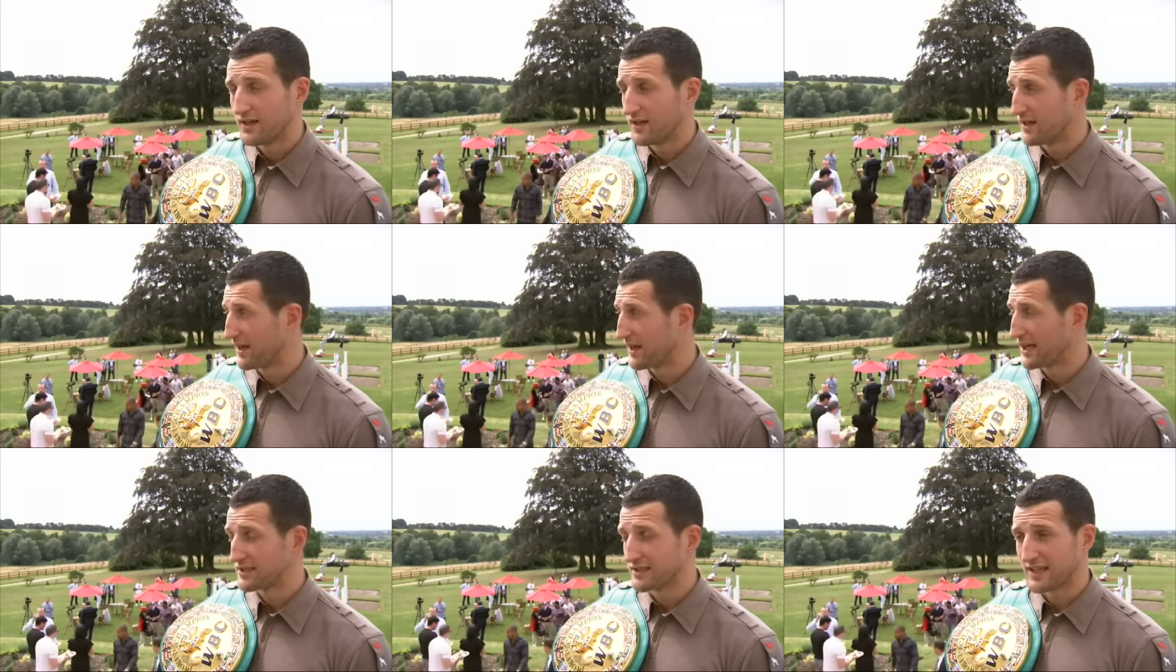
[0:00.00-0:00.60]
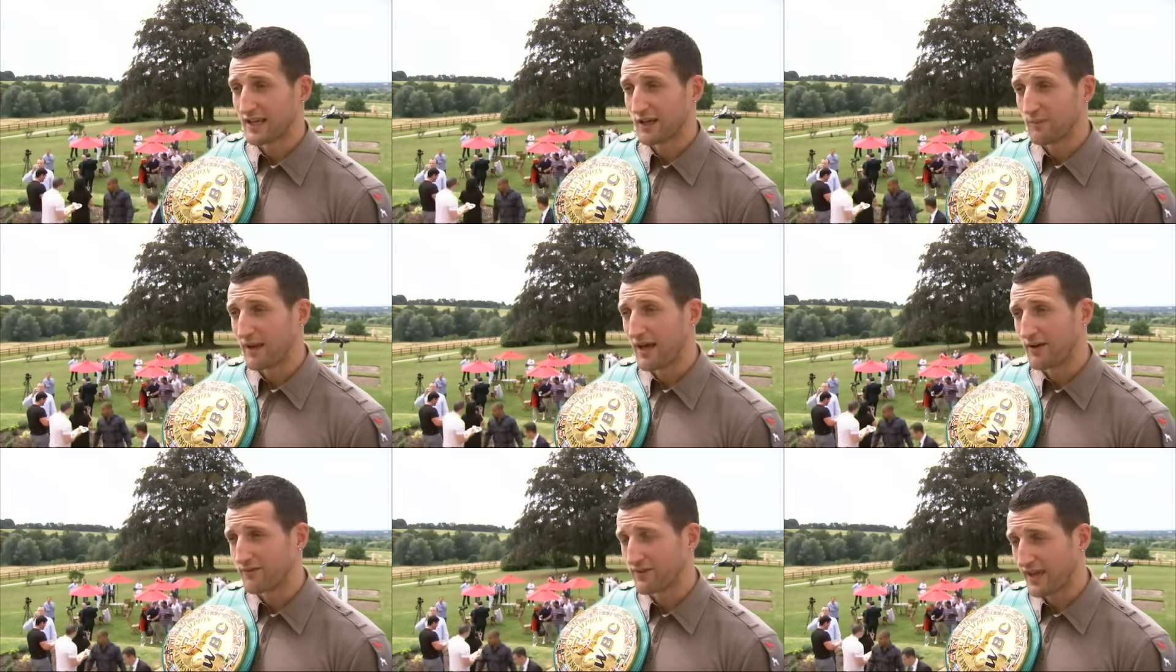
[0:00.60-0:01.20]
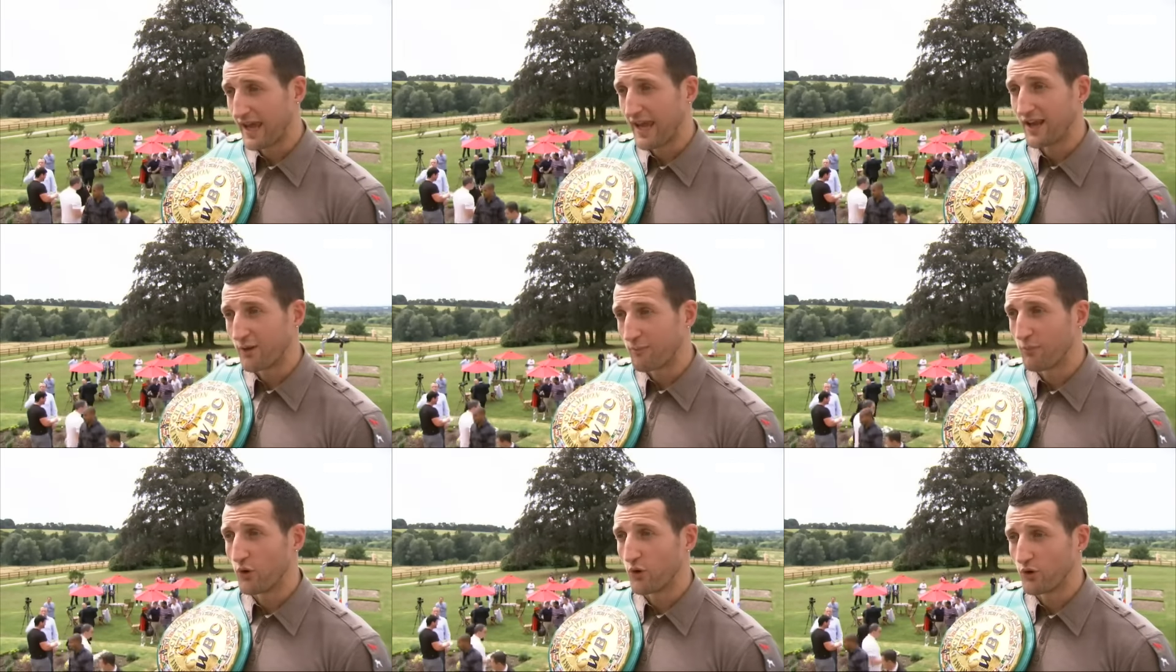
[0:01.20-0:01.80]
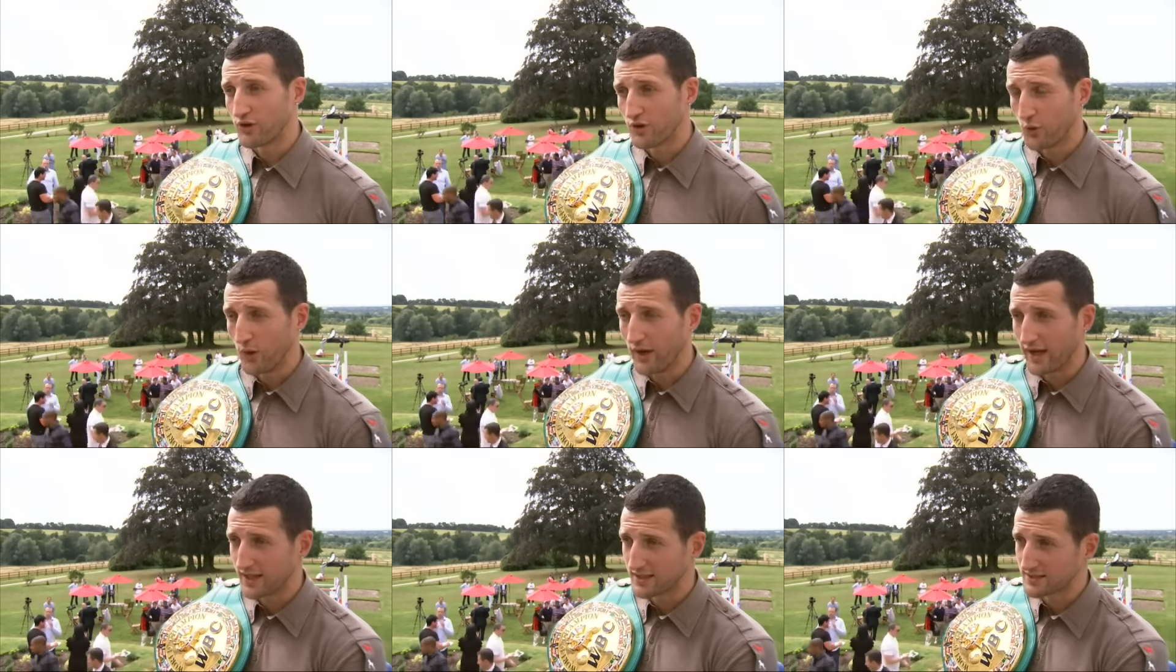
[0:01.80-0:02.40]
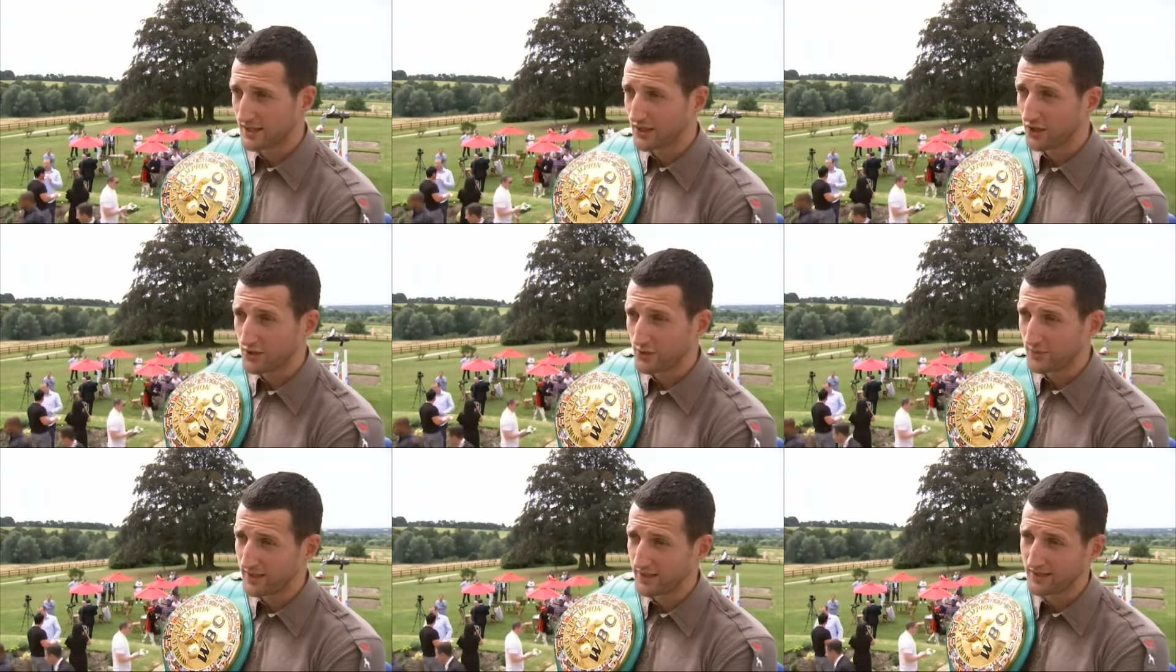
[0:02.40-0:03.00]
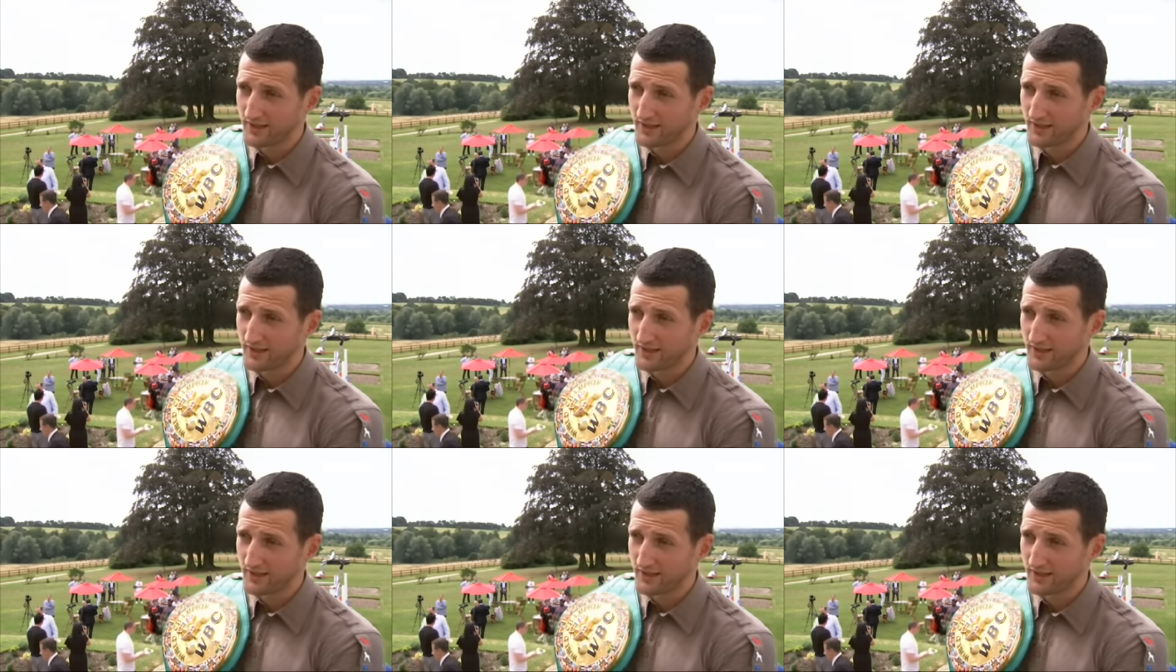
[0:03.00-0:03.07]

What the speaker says: And I'd like to thank them now for getting on board quick, because they are doing.